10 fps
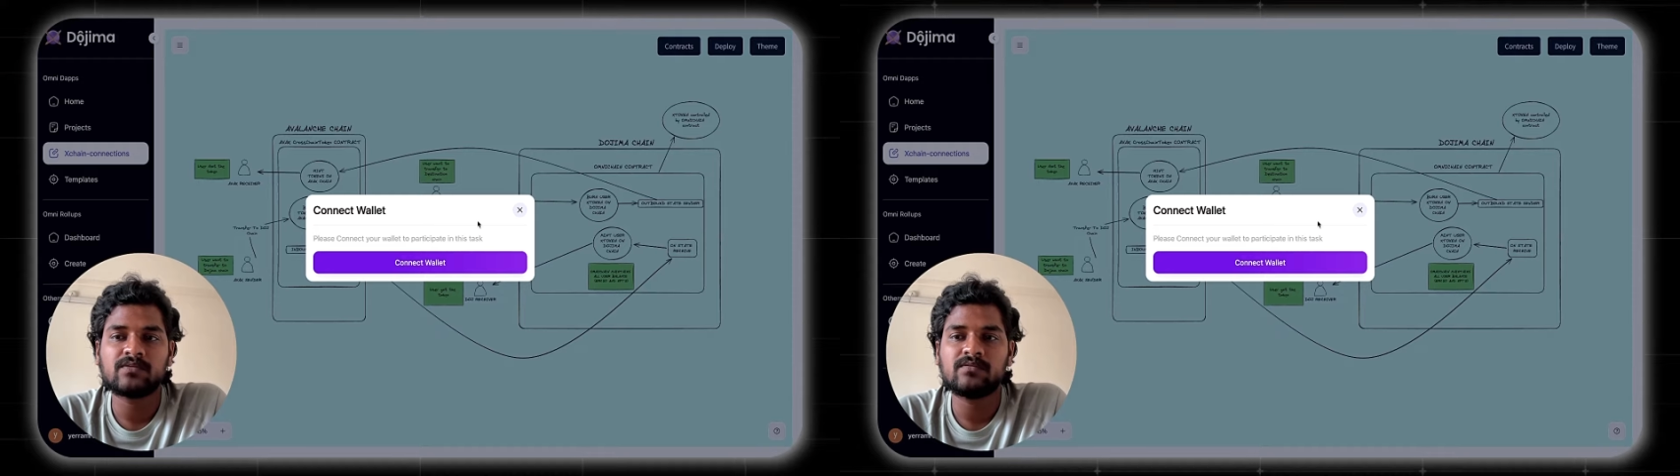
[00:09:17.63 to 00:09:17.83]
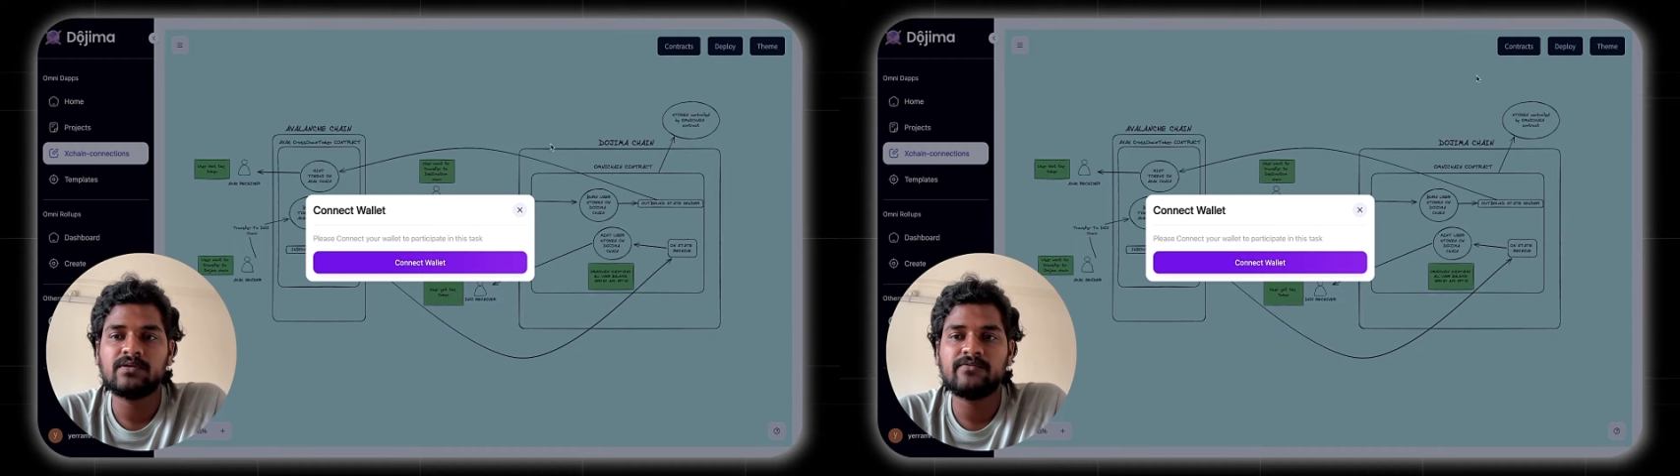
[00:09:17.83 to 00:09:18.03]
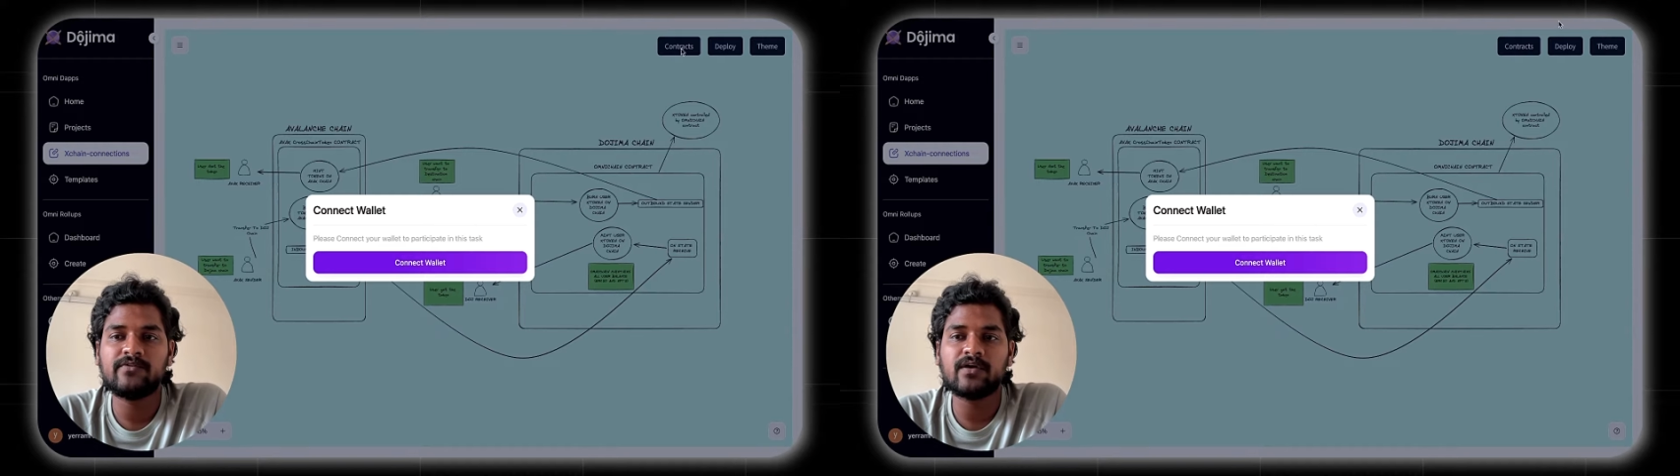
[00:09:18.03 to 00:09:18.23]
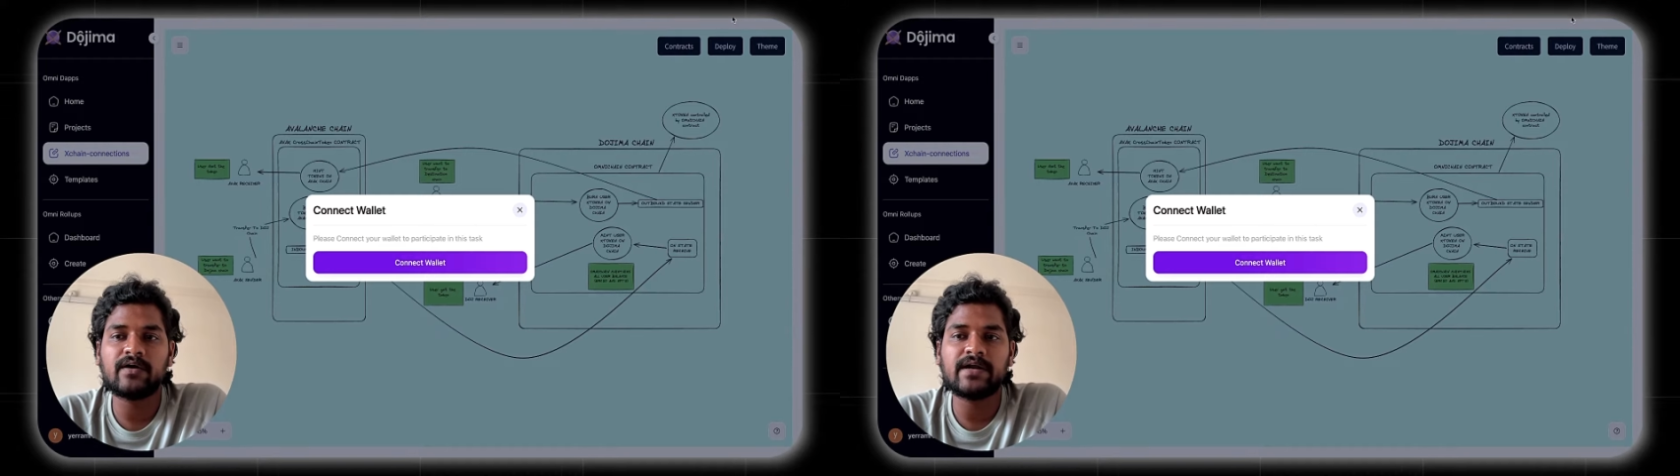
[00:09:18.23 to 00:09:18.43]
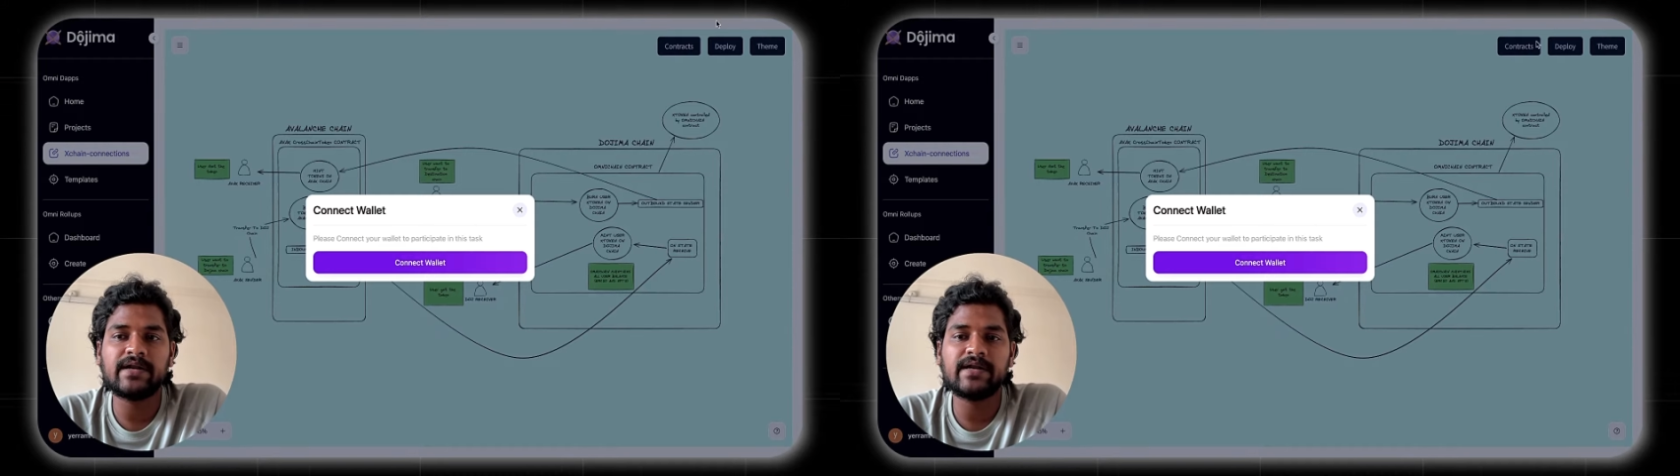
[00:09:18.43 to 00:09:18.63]
If you have
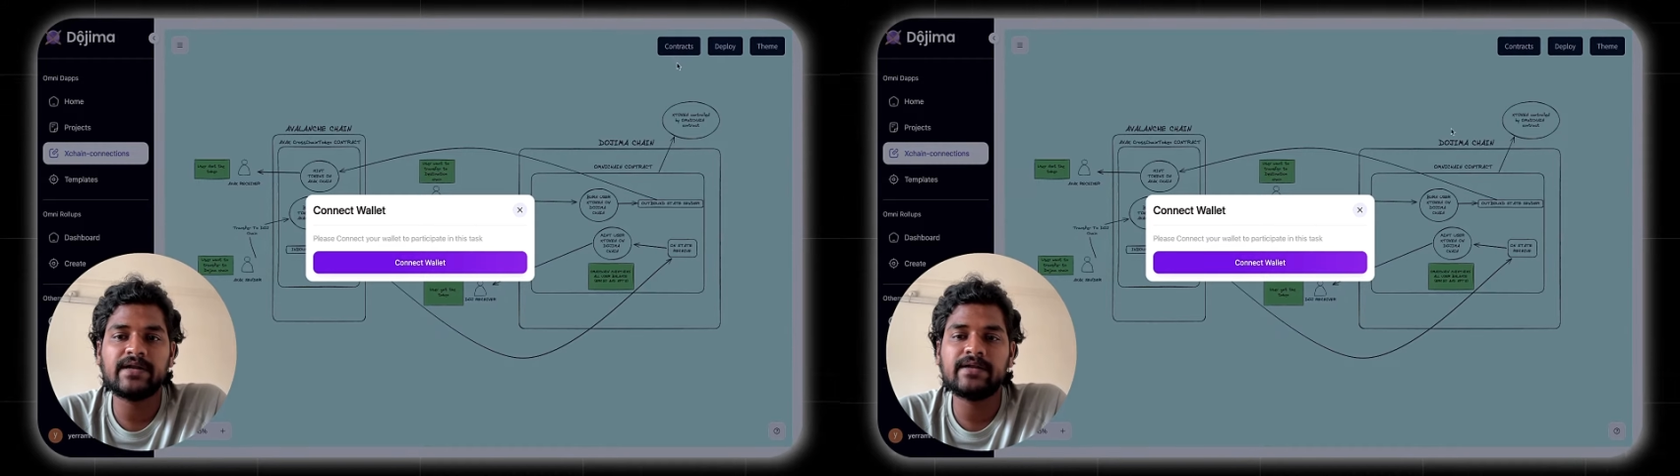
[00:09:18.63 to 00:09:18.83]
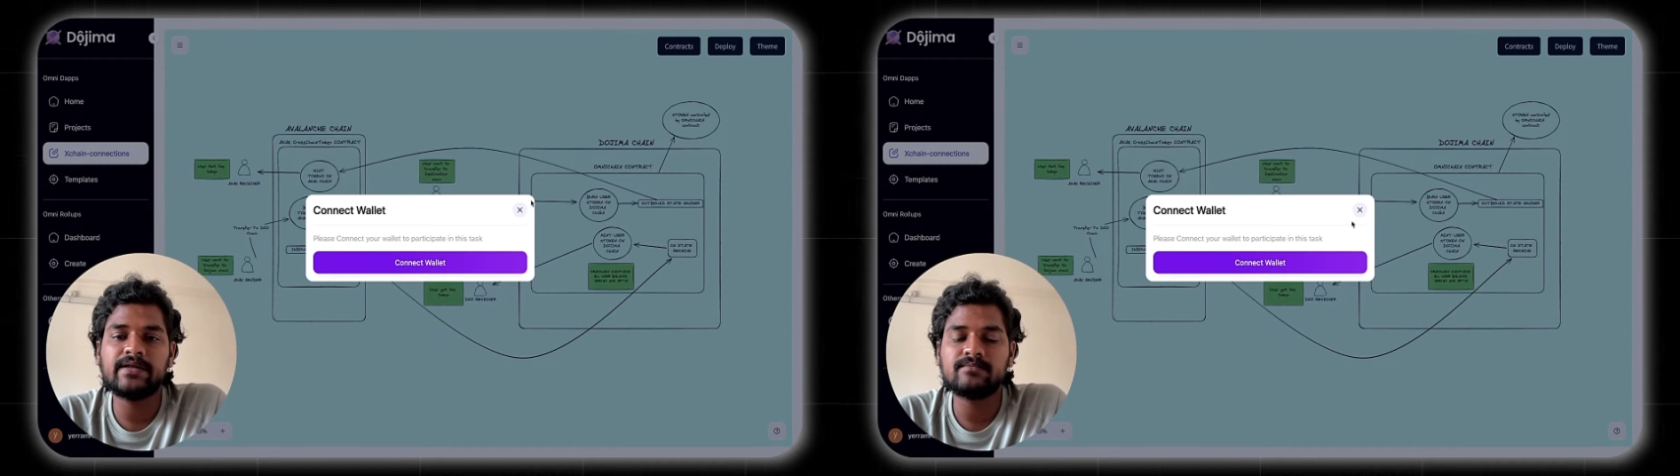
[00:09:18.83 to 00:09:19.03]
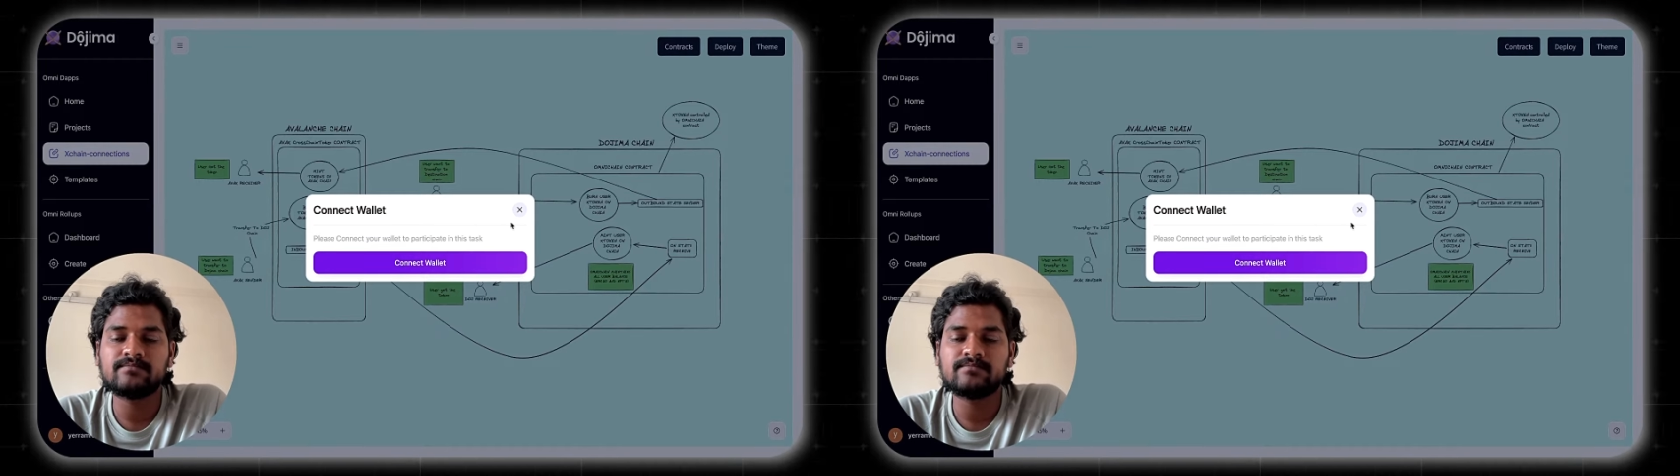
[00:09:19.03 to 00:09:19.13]
added